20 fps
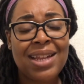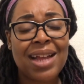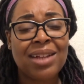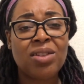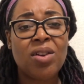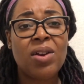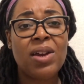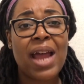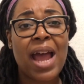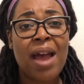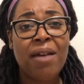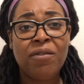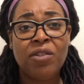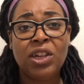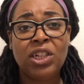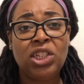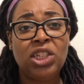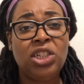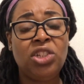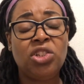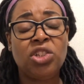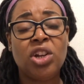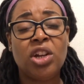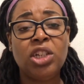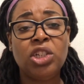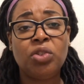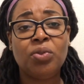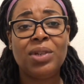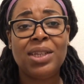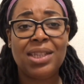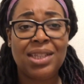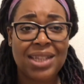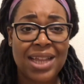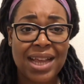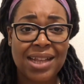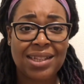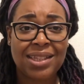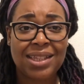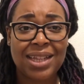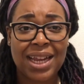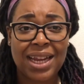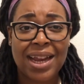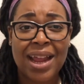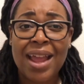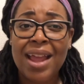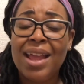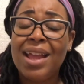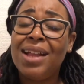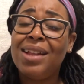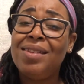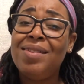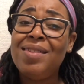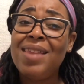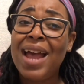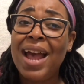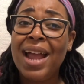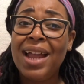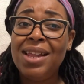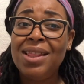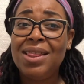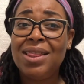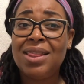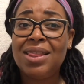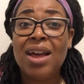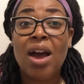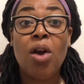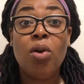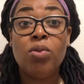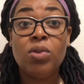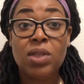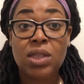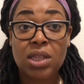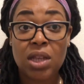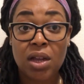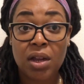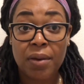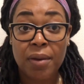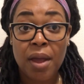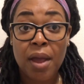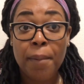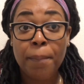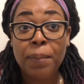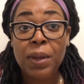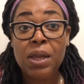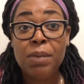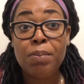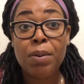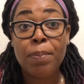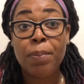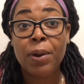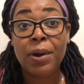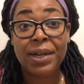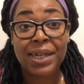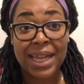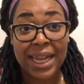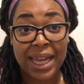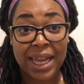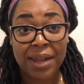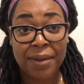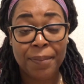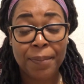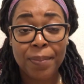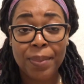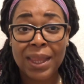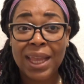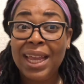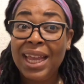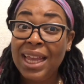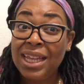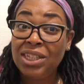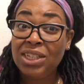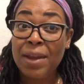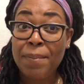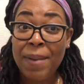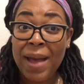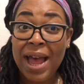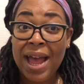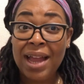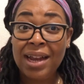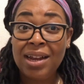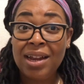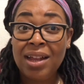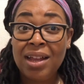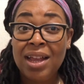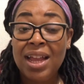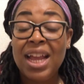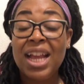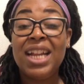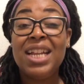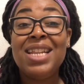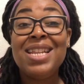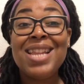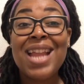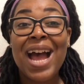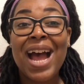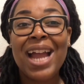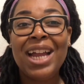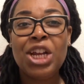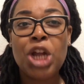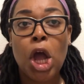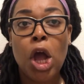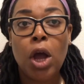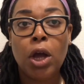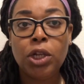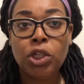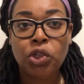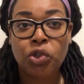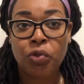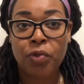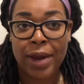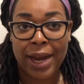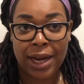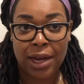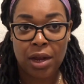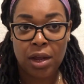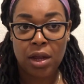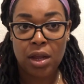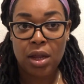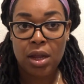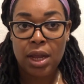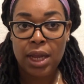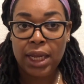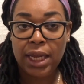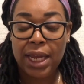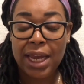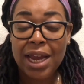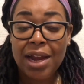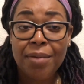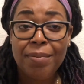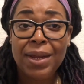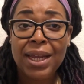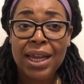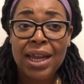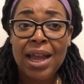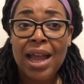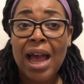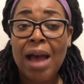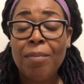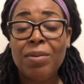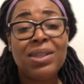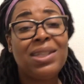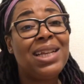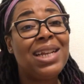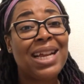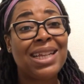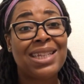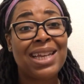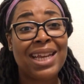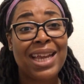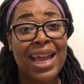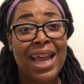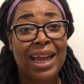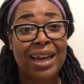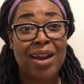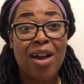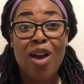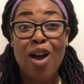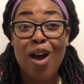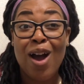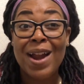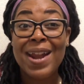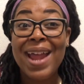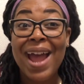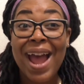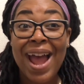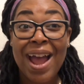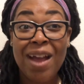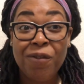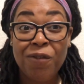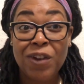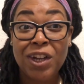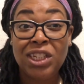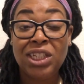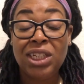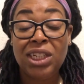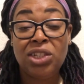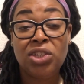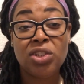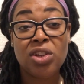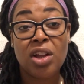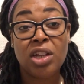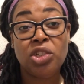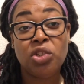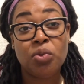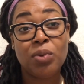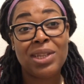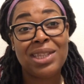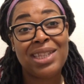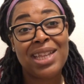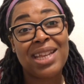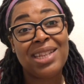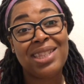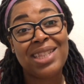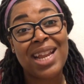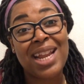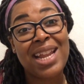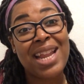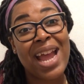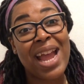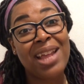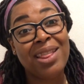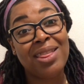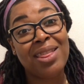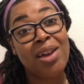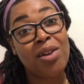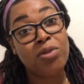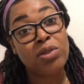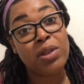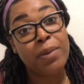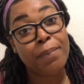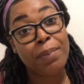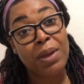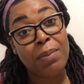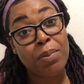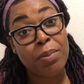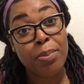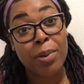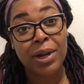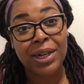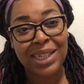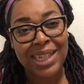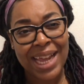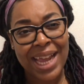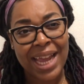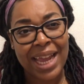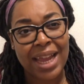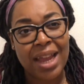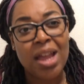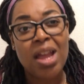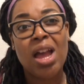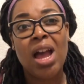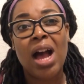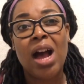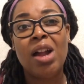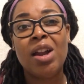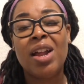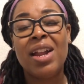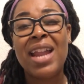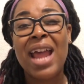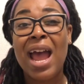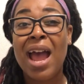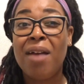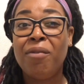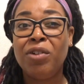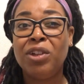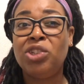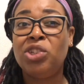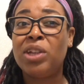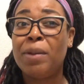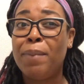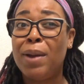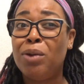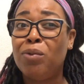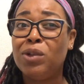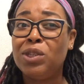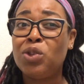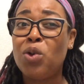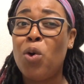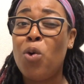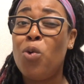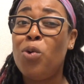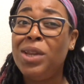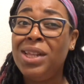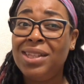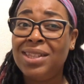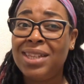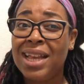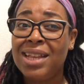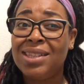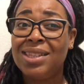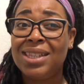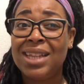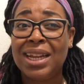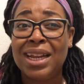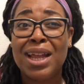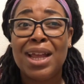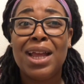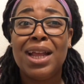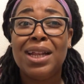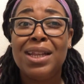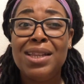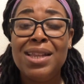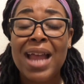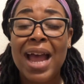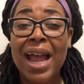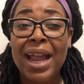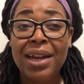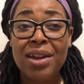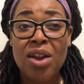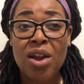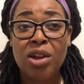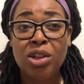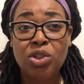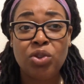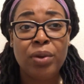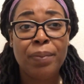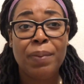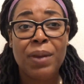that on average each country is testing 9,000 people per day. In Japan, 900. You hear me? I'm going to say that again. On average, each country was testing 9,000 people per day. And on average, Japan was only testing 900